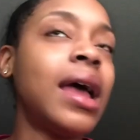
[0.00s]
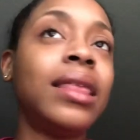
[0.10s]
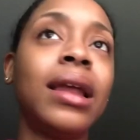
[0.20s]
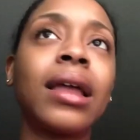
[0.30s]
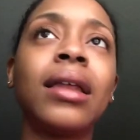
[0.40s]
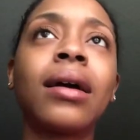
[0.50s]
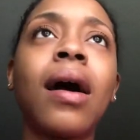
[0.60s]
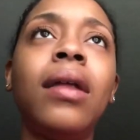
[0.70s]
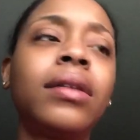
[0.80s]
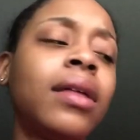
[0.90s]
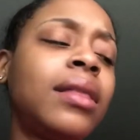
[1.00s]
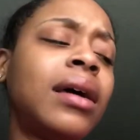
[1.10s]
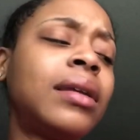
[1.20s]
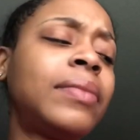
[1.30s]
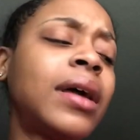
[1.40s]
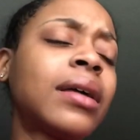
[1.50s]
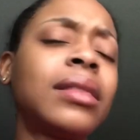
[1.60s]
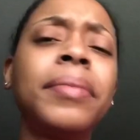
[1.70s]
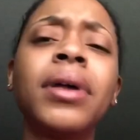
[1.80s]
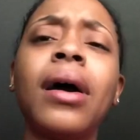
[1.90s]
And then I get a call on the other line. I'm
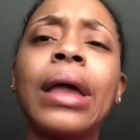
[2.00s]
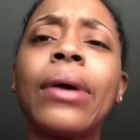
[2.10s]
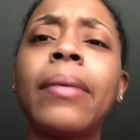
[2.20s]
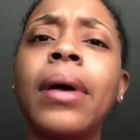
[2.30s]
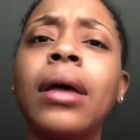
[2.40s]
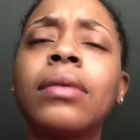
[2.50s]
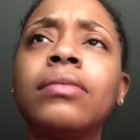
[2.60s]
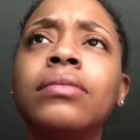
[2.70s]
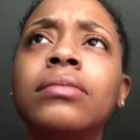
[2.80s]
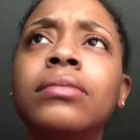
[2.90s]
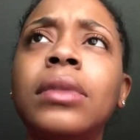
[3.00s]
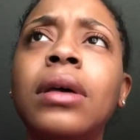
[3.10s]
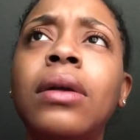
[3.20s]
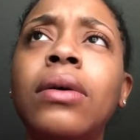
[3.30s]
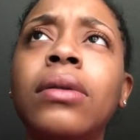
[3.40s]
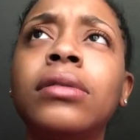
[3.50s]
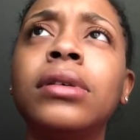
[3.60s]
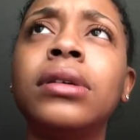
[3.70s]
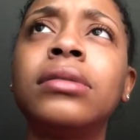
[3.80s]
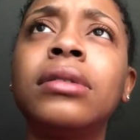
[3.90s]
like, let me call you right back. I don't know who
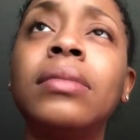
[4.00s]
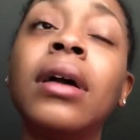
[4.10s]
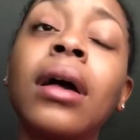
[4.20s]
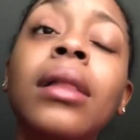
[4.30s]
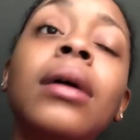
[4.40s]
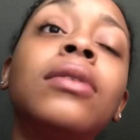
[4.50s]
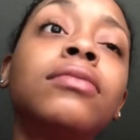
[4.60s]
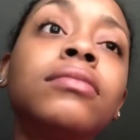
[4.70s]
this is. I'm like, hello.